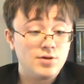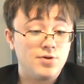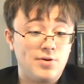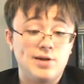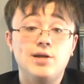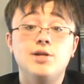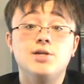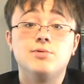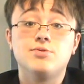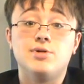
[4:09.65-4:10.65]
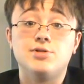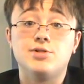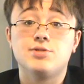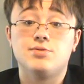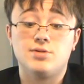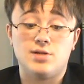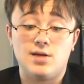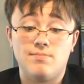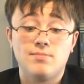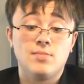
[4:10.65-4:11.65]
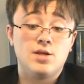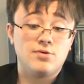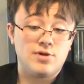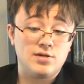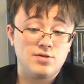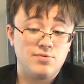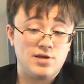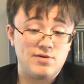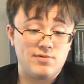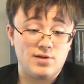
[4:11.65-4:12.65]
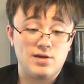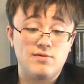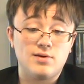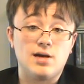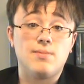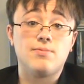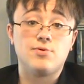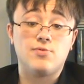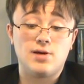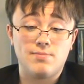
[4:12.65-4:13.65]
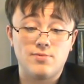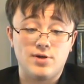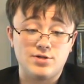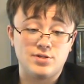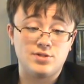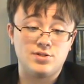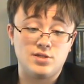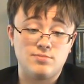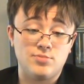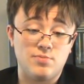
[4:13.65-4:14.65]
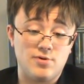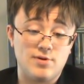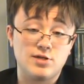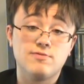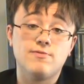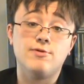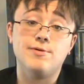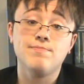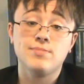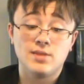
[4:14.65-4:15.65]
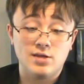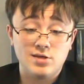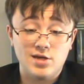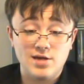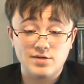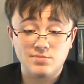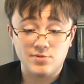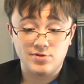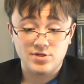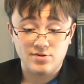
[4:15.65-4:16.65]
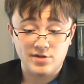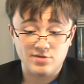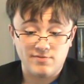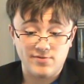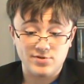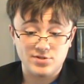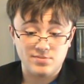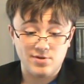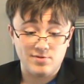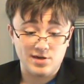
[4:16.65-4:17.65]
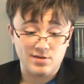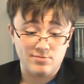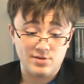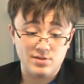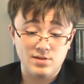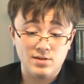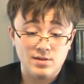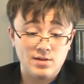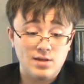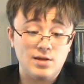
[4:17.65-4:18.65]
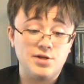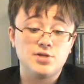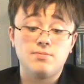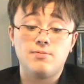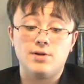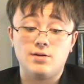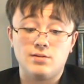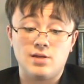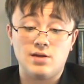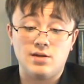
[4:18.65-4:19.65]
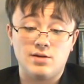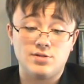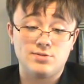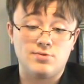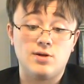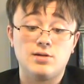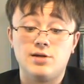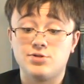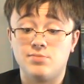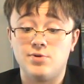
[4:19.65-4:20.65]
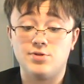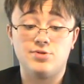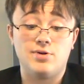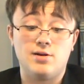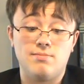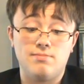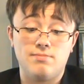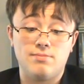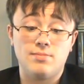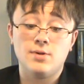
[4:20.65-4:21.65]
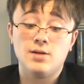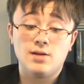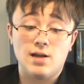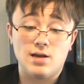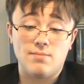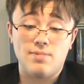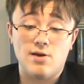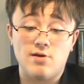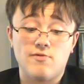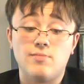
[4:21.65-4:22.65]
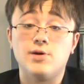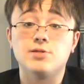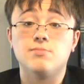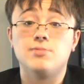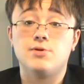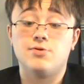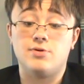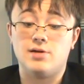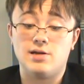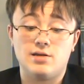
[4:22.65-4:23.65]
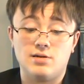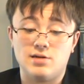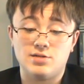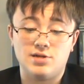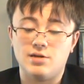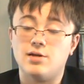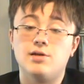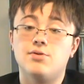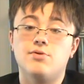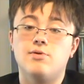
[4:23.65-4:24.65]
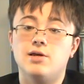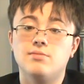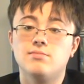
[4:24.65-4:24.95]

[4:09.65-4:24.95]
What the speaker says: during Egypt's transitional time? Granted, we have a lot of cooperation since Mubarak's fall. Egypt's military is a force to be reckoned with. In Egypt, they need a strong national military and a powerful Muslim Brotherhood. I cannot see it any other way.